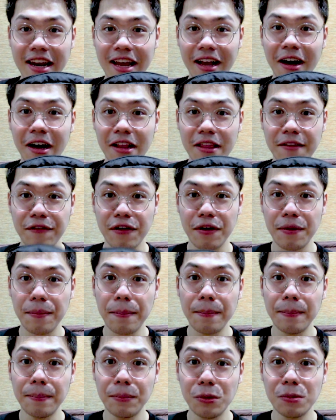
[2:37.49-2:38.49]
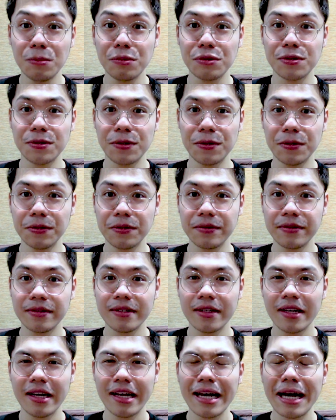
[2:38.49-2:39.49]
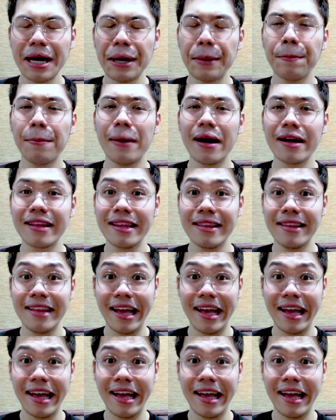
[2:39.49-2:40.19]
I got from Mumuso. But